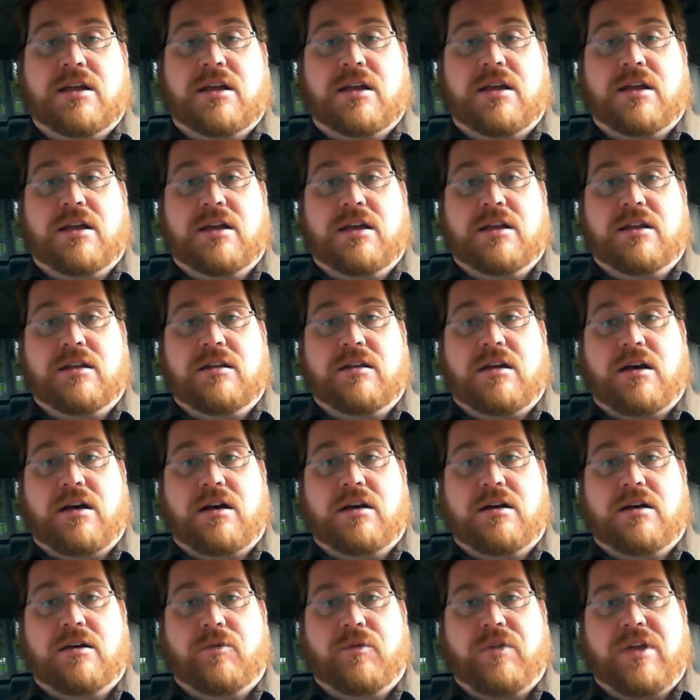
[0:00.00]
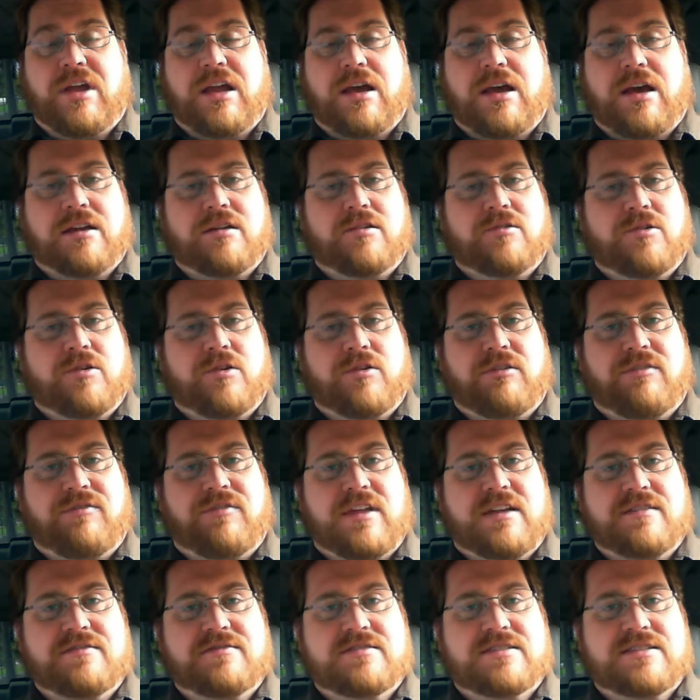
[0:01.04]
And I don't know that
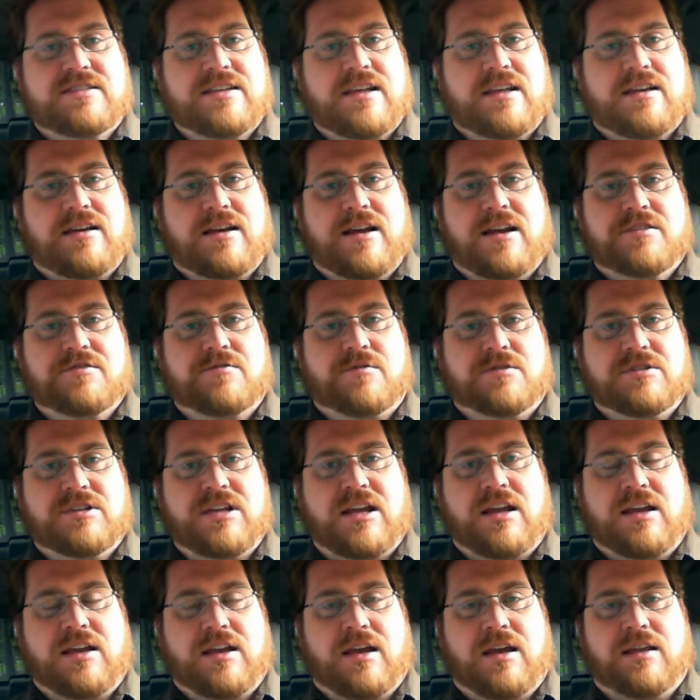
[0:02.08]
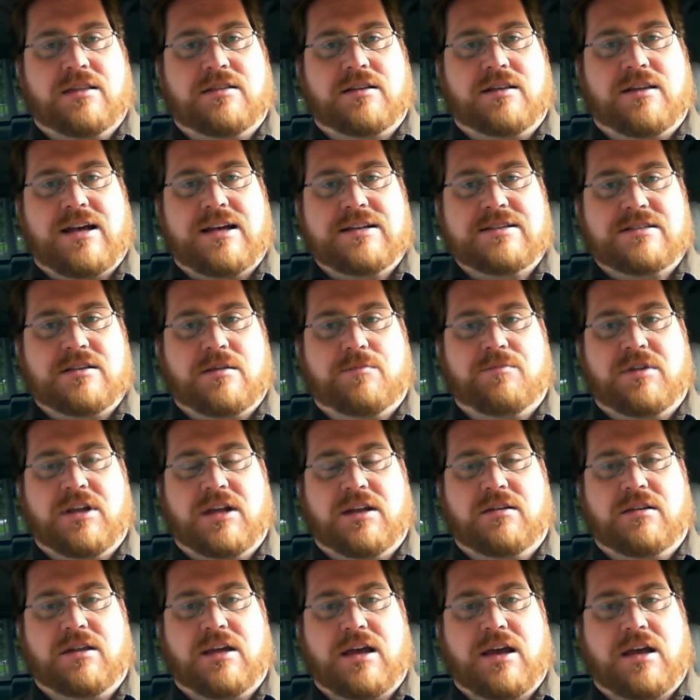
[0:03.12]
they've set an actual date yet. The last
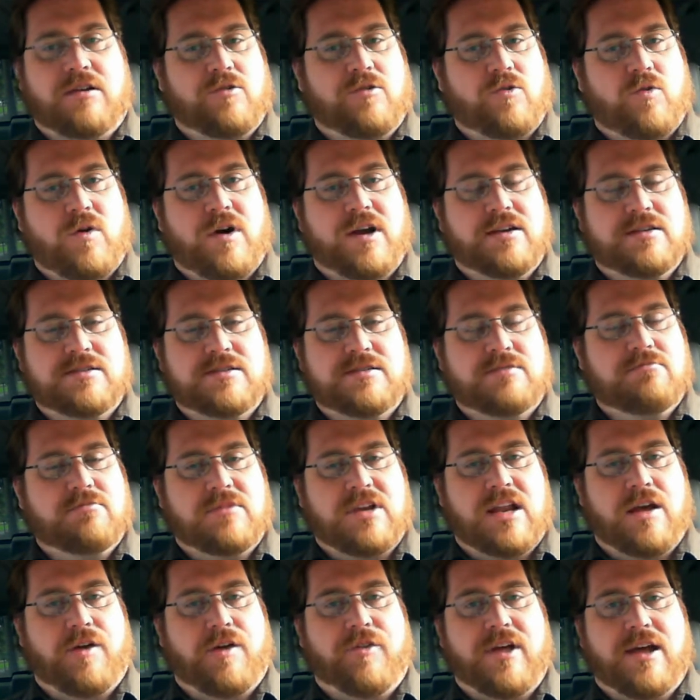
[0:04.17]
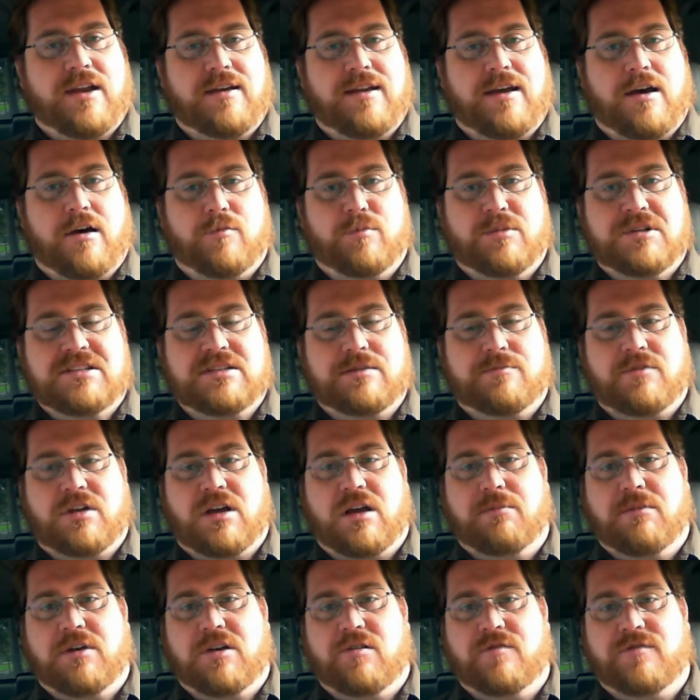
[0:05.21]
update, they hadn't quite nailed that down, but
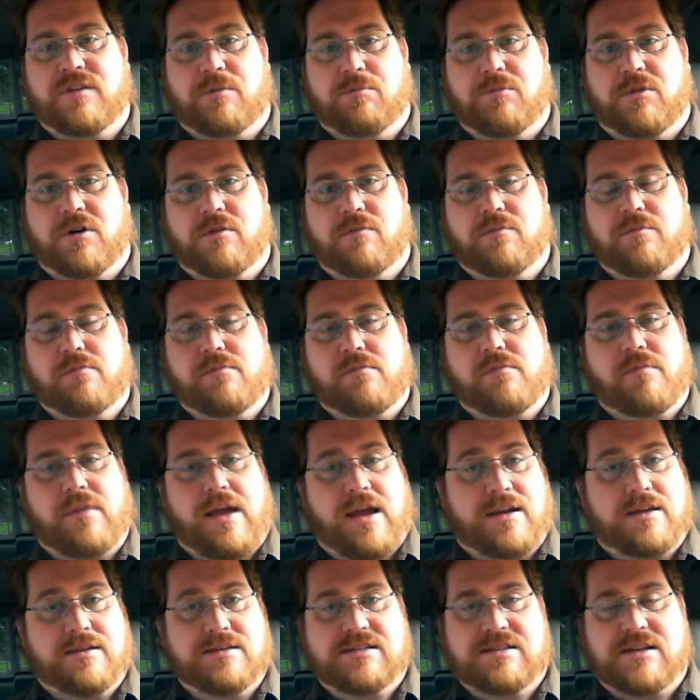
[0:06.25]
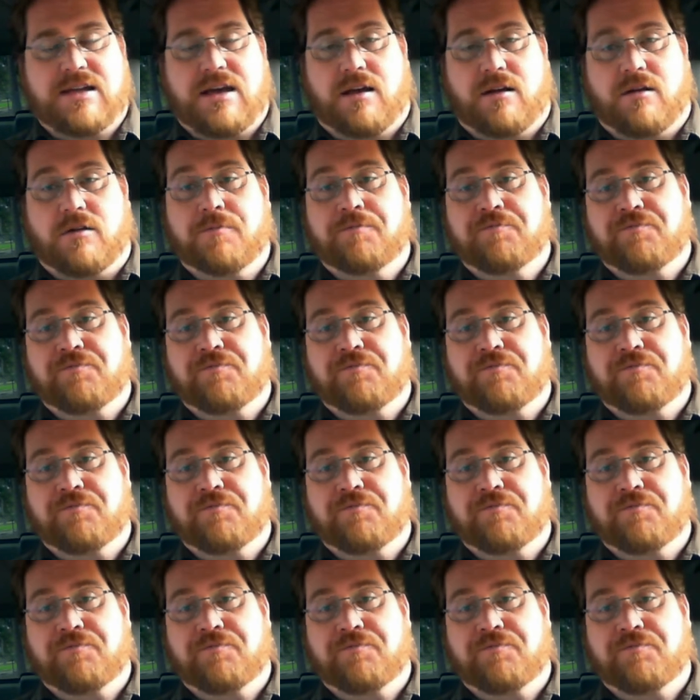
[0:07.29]
sometime in November back in Seattle.